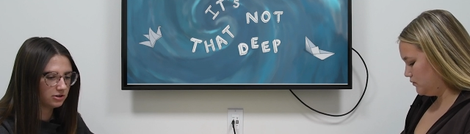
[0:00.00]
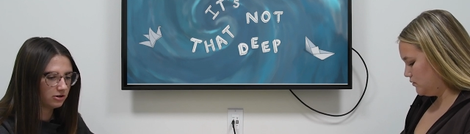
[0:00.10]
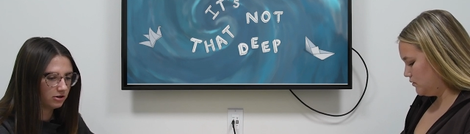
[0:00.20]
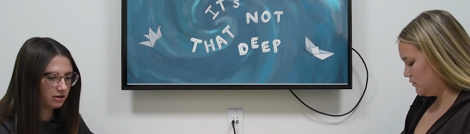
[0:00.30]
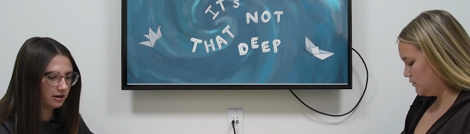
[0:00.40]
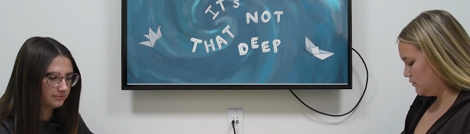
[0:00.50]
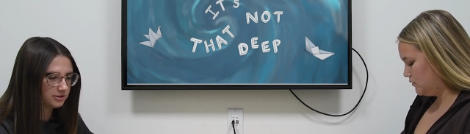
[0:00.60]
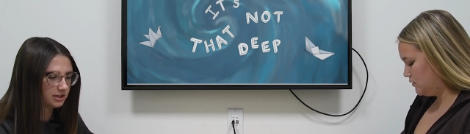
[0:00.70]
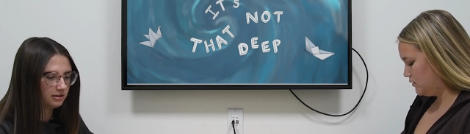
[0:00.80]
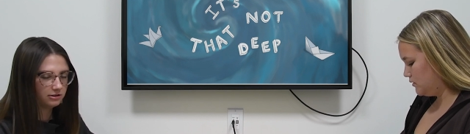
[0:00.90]
Speaker 1: y'all.
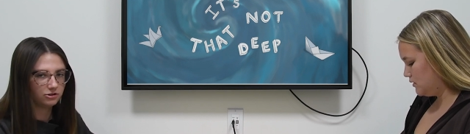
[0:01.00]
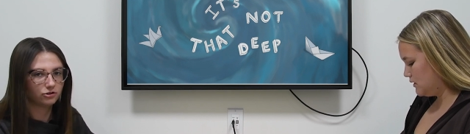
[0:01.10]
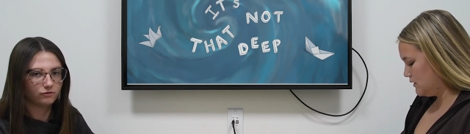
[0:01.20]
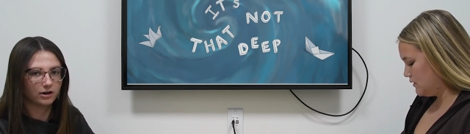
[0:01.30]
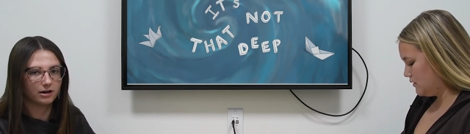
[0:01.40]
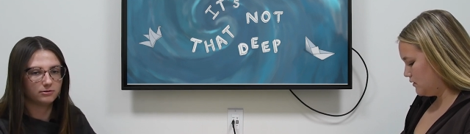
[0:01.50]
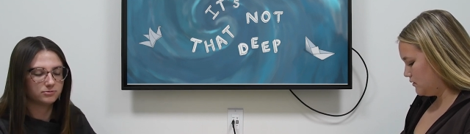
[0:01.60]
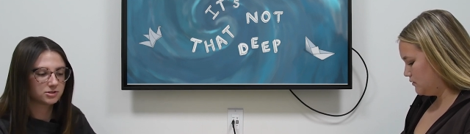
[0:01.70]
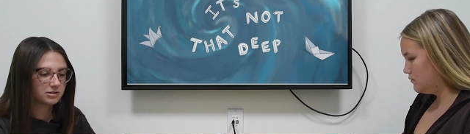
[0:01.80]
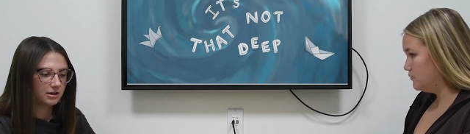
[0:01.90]
I'm sending the good
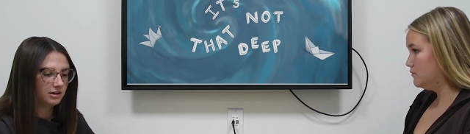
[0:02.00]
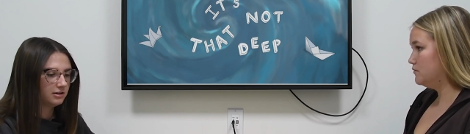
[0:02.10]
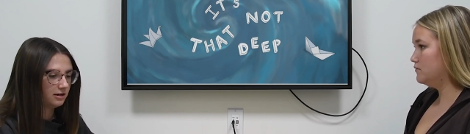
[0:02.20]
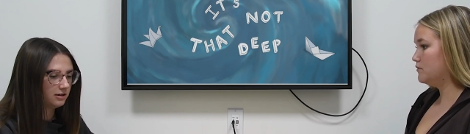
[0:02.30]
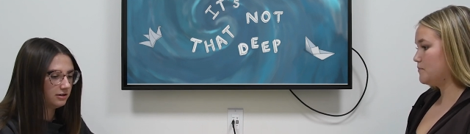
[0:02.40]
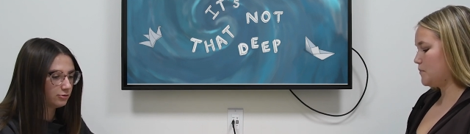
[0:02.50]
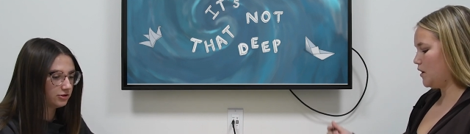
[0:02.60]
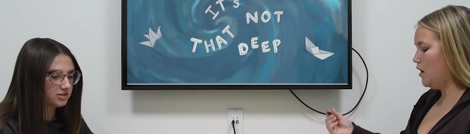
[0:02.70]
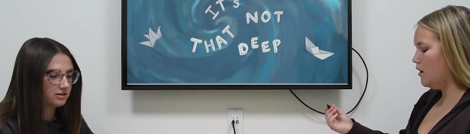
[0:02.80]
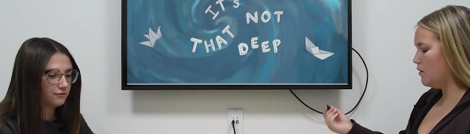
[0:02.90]
vibes and they were
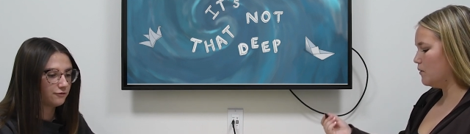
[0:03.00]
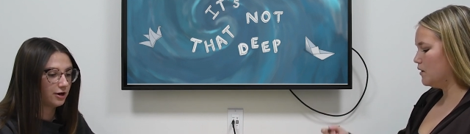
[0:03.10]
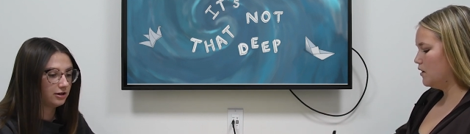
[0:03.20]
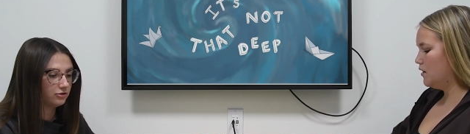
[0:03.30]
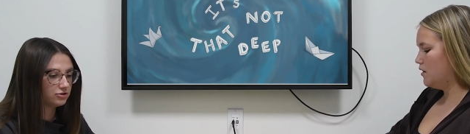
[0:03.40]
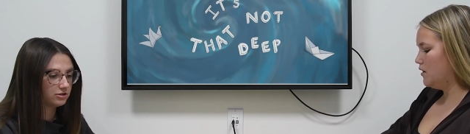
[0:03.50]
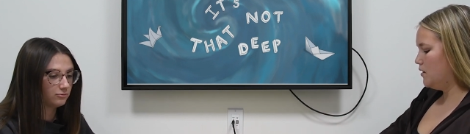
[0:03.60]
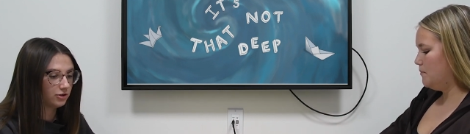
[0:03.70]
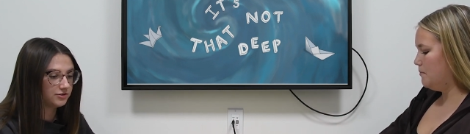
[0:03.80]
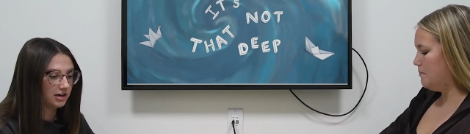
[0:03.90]
listening oh, to Frank
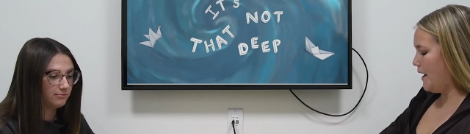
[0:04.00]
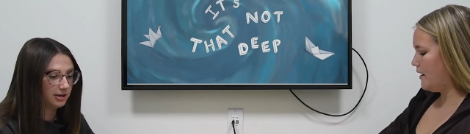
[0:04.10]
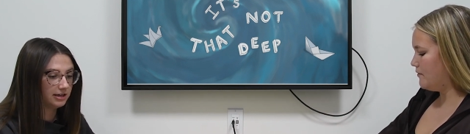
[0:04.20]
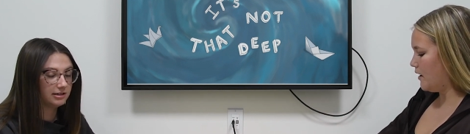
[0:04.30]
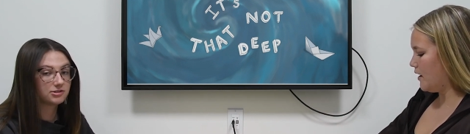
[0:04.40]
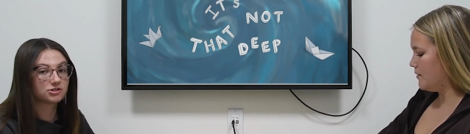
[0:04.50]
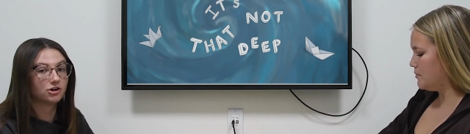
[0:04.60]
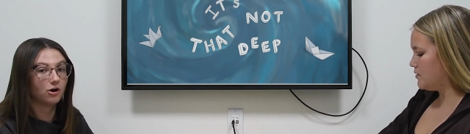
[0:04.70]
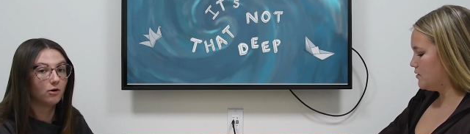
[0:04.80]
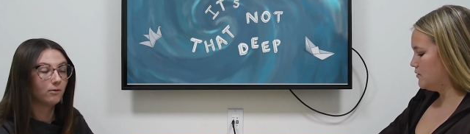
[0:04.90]
Ocean while typing bad vibes.
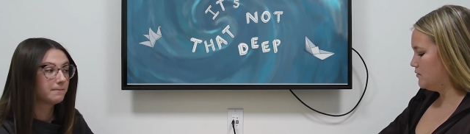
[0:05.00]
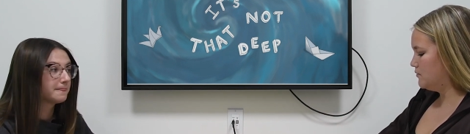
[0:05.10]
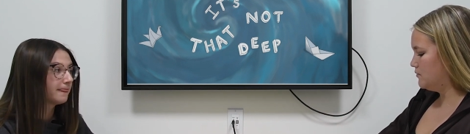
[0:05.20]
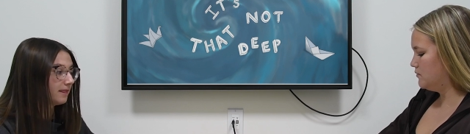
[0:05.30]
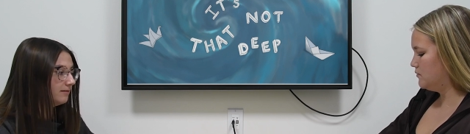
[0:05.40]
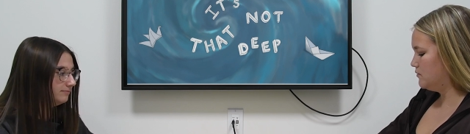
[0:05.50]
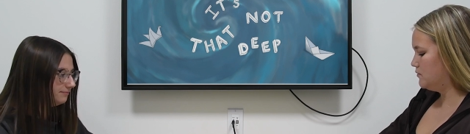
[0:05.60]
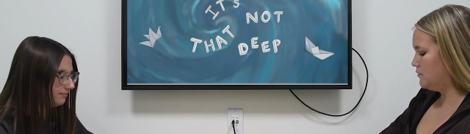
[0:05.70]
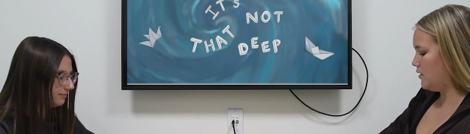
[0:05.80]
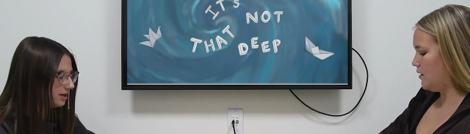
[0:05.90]
it. So
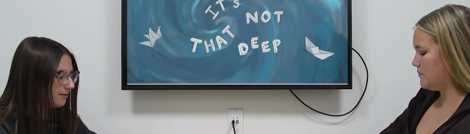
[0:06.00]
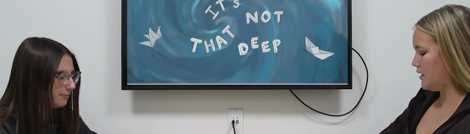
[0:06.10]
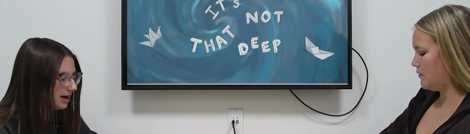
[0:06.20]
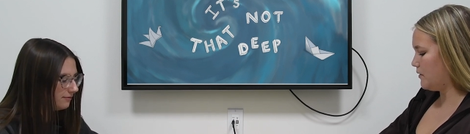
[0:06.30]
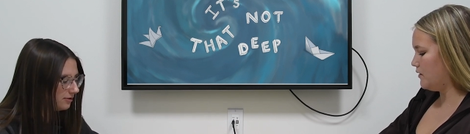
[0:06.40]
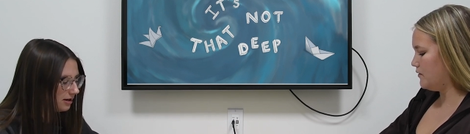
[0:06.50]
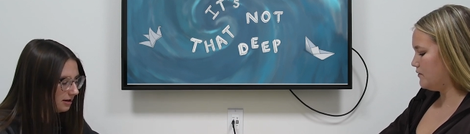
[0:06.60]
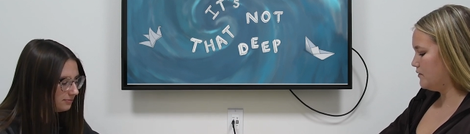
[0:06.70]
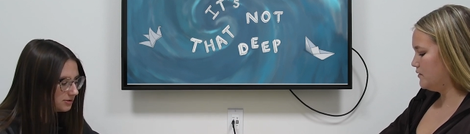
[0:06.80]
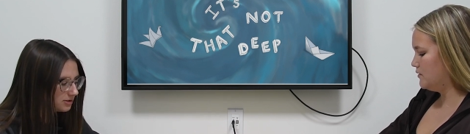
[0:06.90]
Speaker 2: yeah, bad
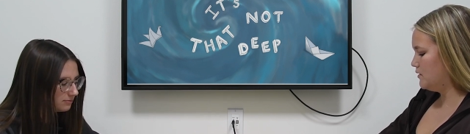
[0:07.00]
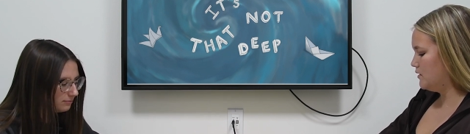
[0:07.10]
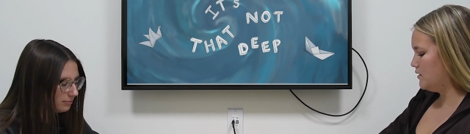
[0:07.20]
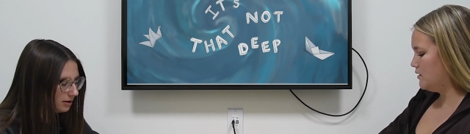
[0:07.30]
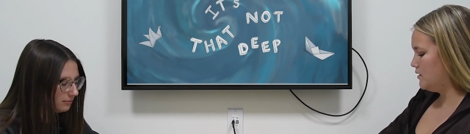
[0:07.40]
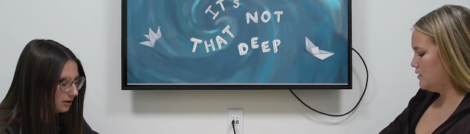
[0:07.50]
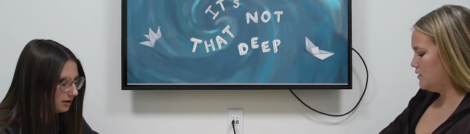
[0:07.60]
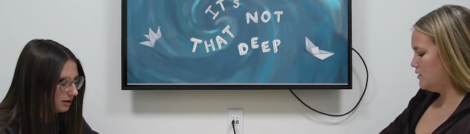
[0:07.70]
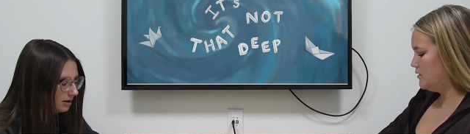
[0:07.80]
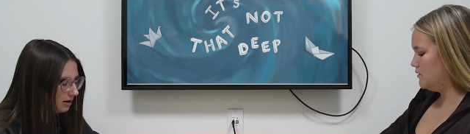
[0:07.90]
vibes. Bye
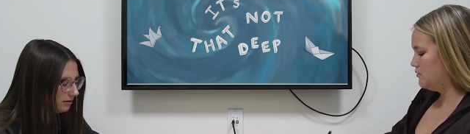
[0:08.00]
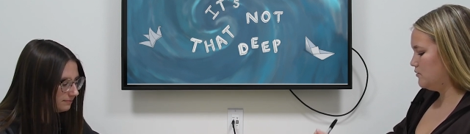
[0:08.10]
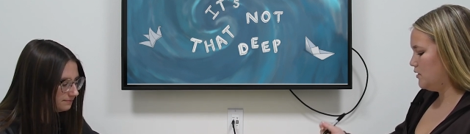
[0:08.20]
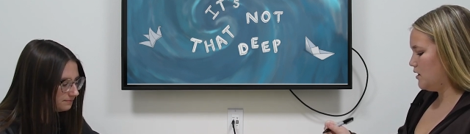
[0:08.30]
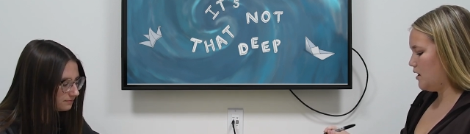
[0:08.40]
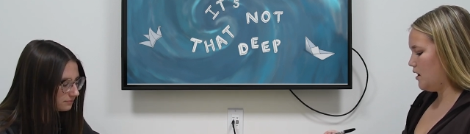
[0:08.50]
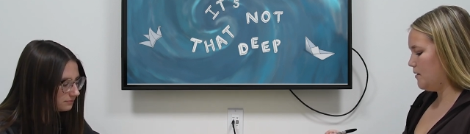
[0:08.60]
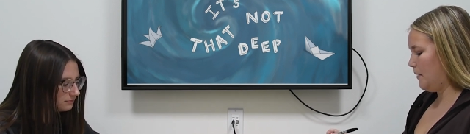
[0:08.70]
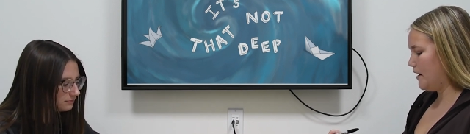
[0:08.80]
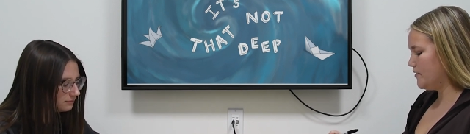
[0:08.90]
bye.
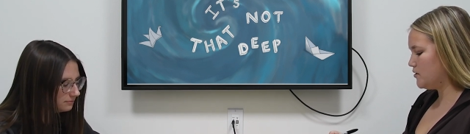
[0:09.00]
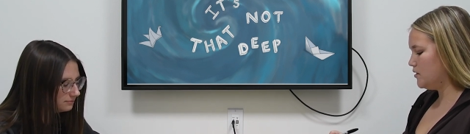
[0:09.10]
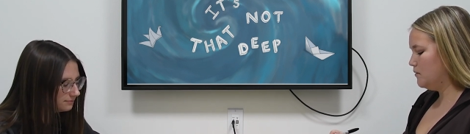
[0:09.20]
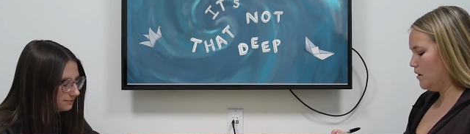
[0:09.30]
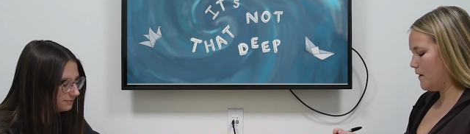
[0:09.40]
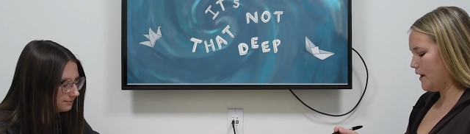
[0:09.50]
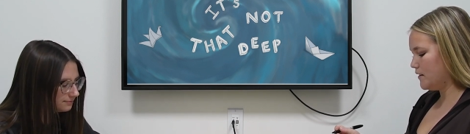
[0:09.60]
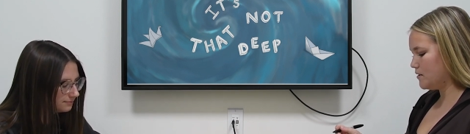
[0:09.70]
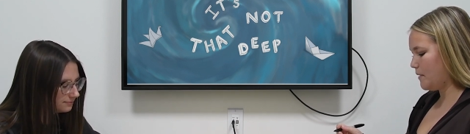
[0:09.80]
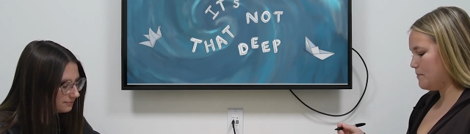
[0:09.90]
Um, I also
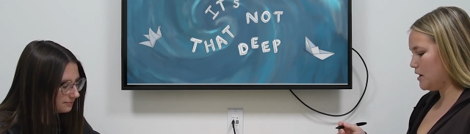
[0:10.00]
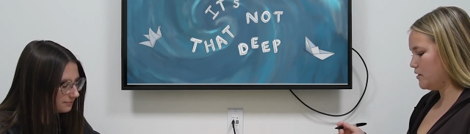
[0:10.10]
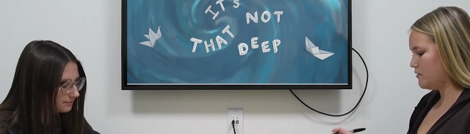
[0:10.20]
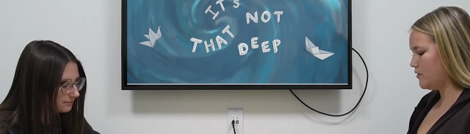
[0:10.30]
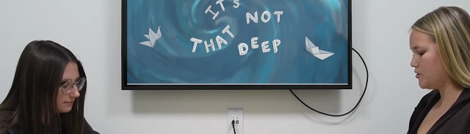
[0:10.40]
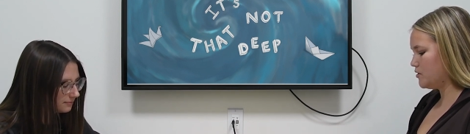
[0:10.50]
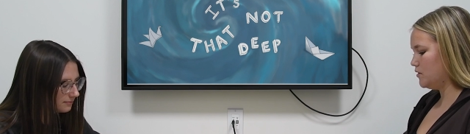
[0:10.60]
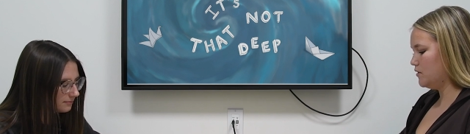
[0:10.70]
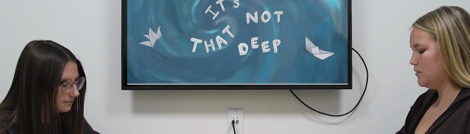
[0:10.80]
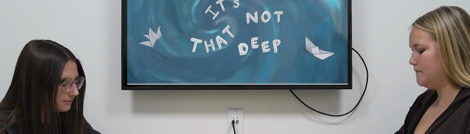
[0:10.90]
okay. This might be
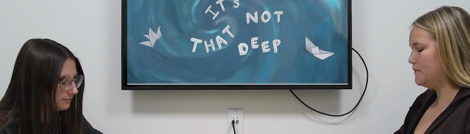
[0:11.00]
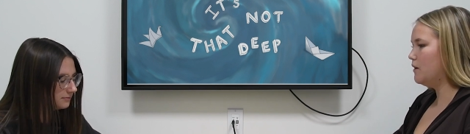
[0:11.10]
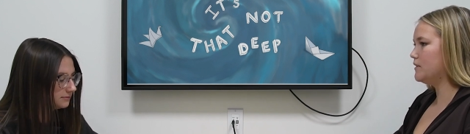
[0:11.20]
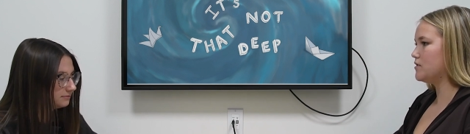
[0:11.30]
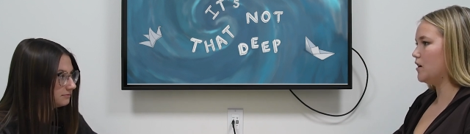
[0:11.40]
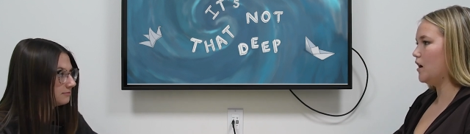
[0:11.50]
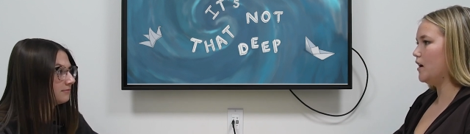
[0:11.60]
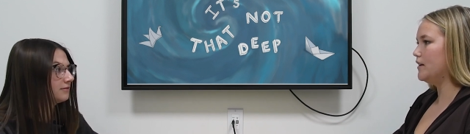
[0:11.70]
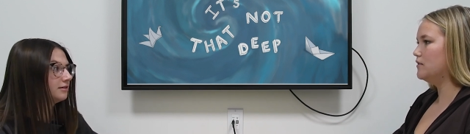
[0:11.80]
controversial. No, it's not.